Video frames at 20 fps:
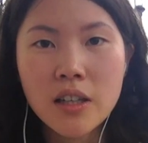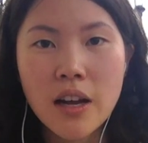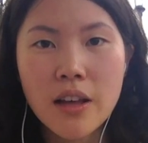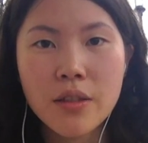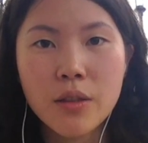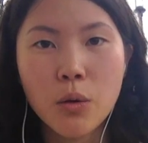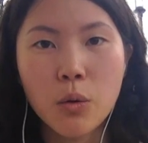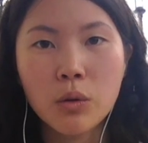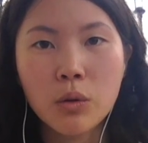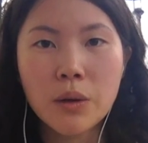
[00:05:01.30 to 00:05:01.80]
and
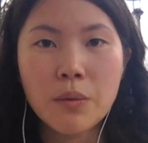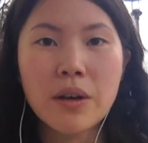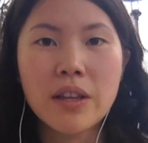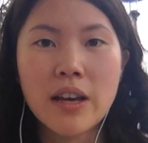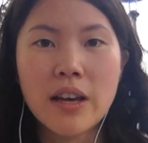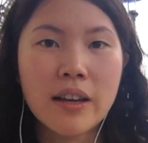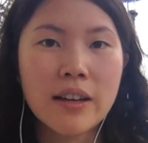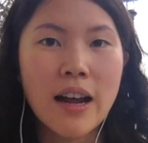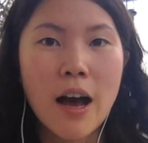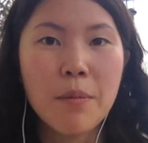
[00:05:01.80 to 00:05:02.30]
the only way
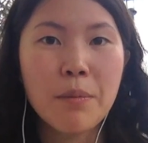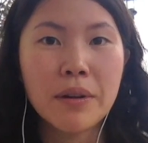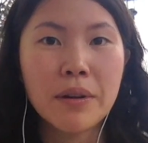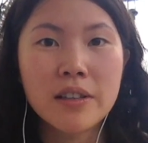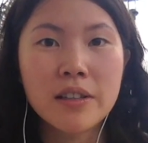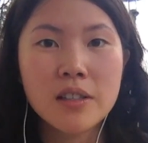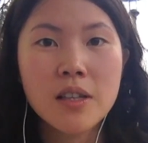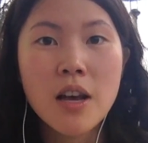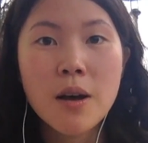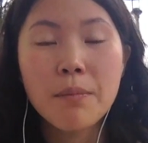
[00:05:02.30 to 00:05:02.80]
that can happen
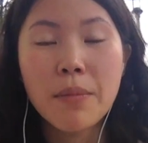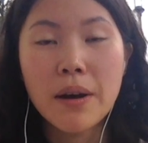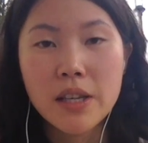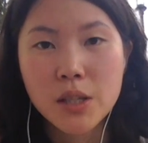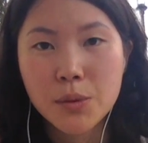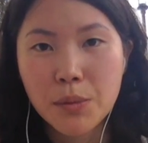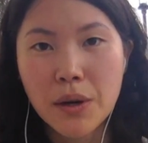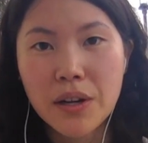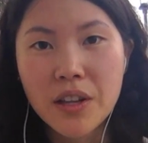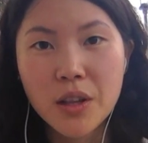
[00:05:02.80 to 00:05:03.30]
is by
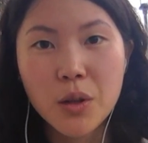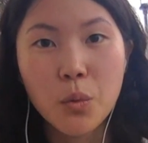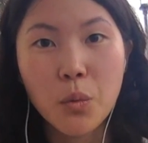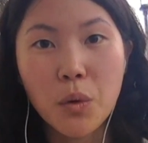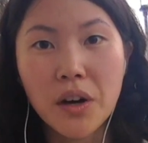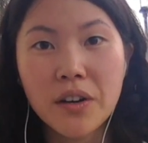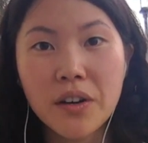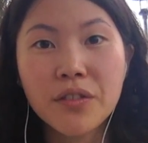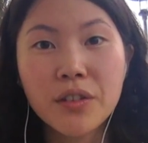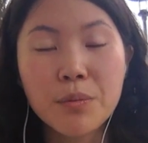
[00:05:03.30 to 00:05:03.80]
spreading the
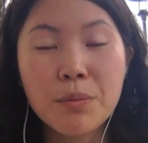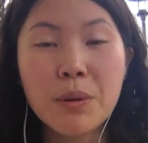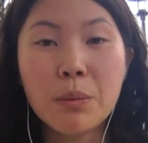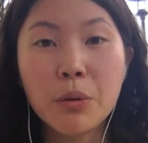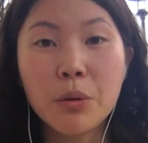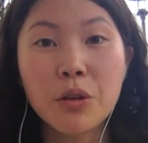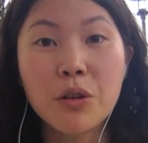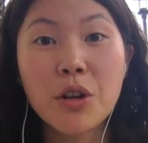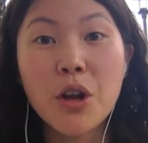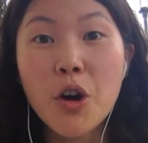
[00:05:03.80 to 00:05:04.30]
word for
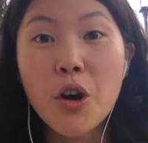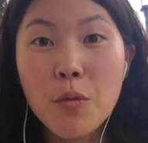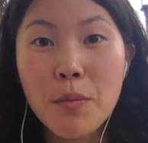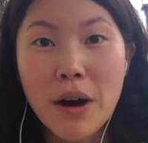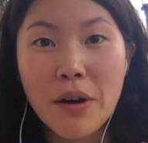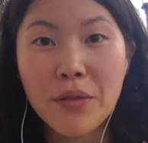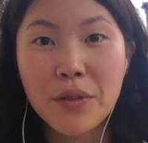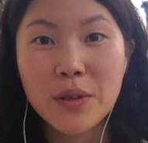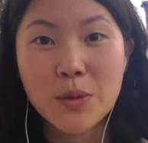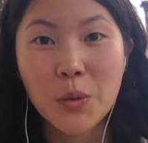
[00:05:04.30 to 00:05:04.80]
people to know
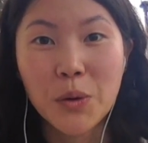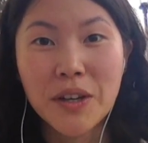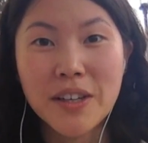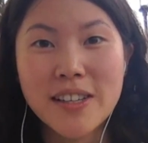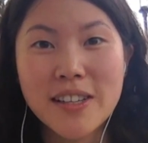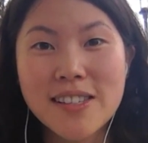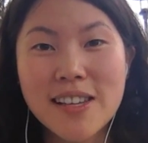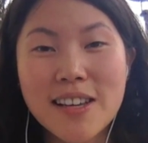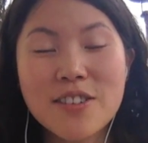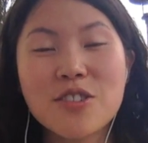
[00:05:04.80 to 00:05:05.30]
about this
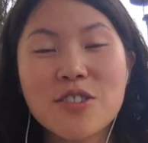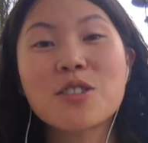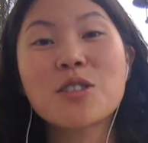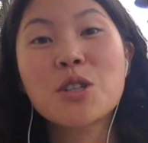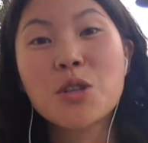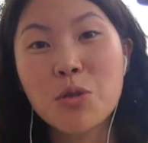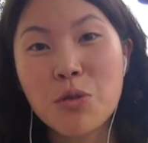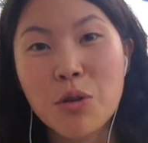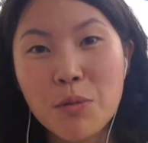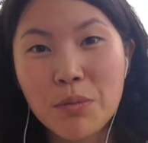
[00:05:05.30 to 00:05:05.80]
organization,
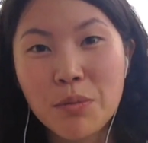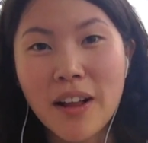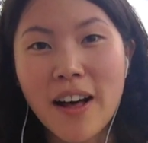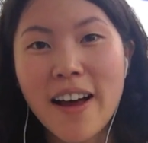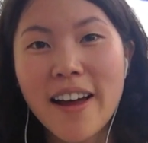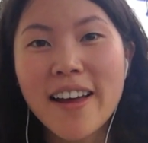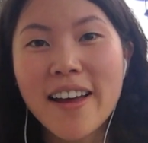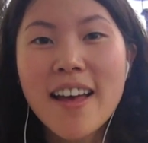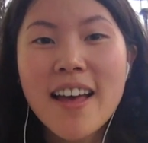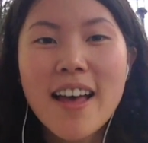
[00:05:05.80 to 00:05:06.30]
to
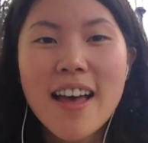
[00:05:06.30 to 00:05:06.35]
apply.